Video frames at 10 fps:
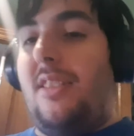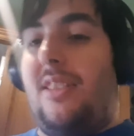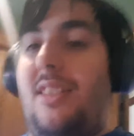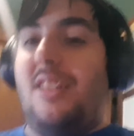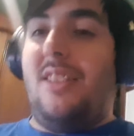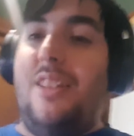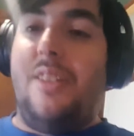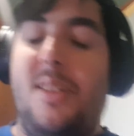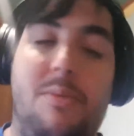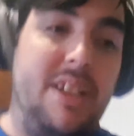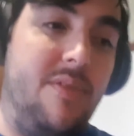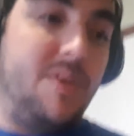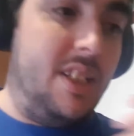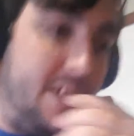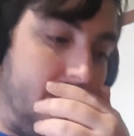this is where the
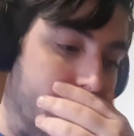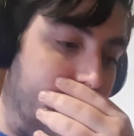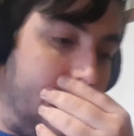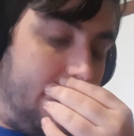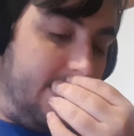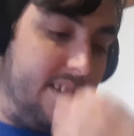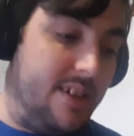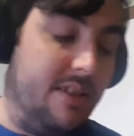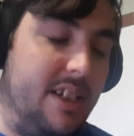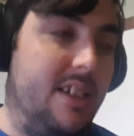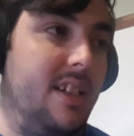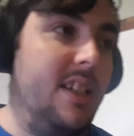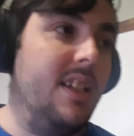video is going.